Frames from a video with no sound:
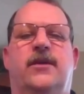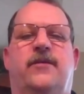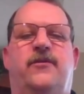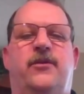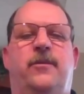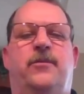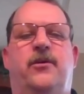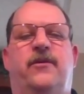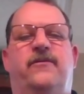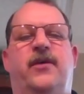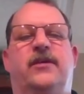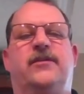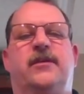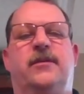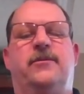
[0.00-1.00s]
except for you put a
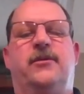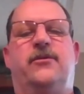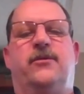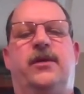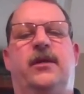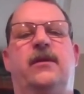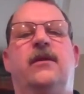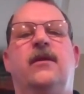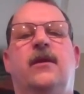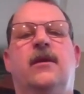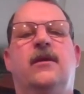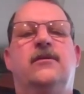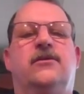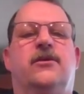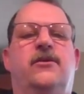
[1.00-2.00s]
vessel in between.
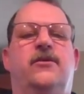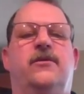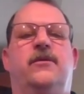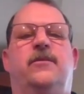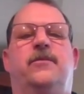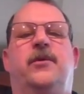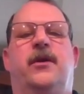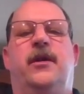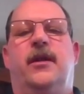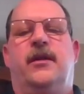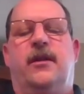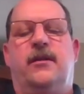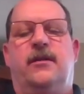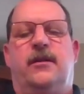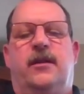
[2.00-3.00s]
So you put an
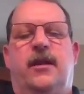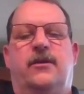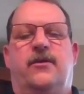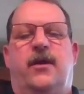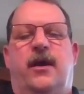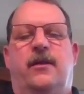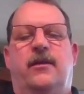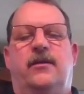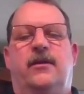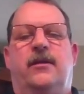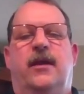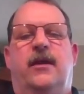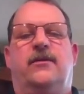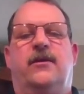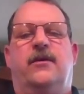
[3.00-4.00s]
inlet detector, outlet
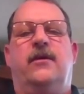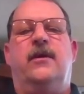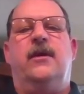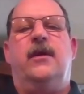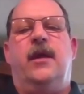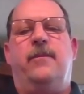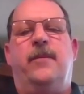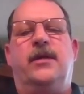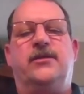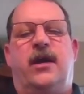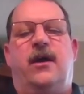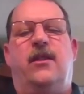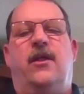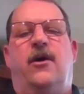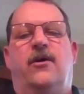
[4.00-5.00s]
detector, and
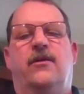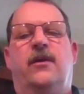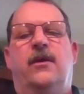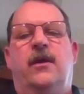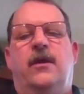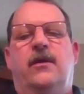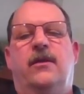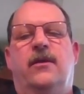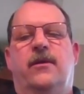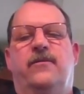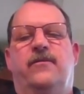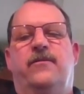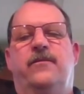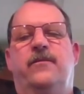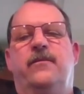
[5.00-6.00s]
measure how long
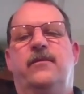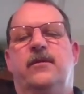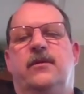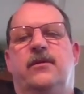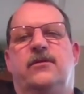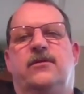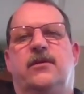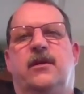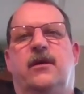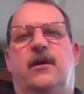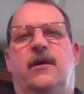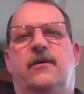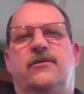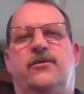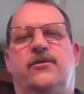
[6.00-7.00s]
the
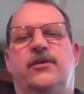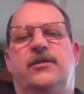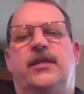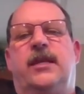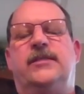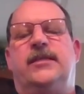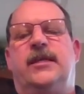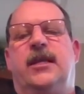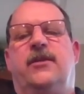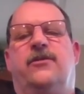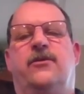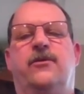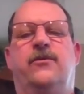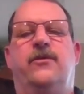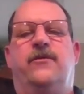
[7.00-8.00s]
source takes to
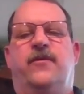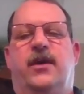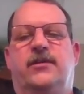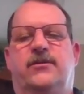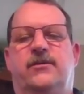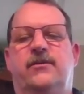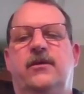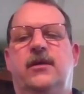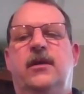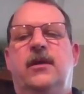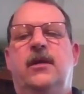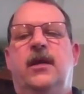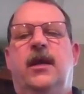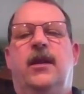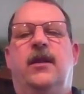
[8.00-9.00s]
get through the vessel.
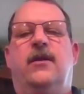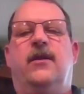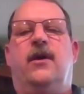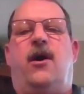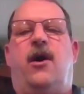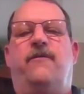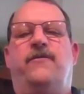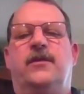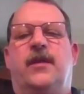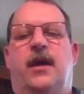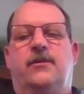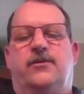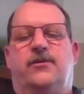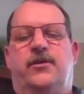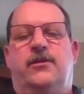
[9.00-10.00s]
And then
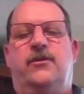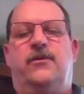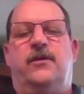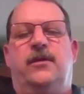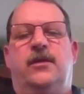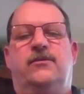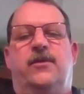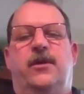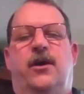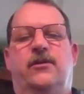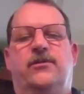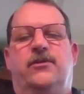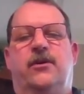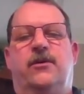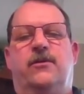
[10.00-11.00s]
oftentimes when we're doing these, we
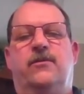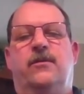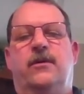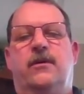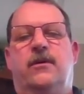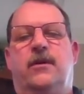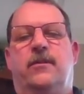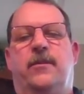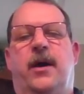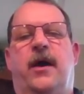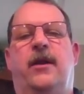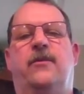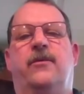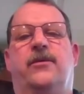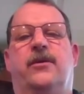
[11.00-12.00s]
also
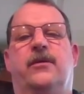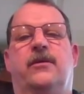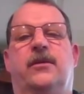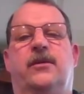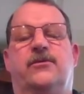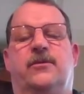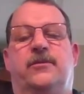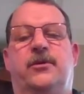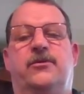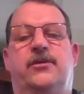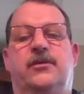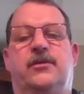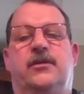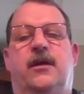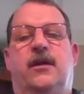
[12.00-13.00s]
combine it with a
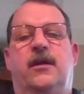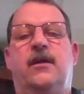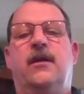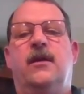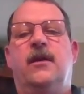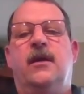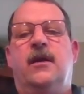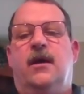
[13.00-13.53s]
distribution study.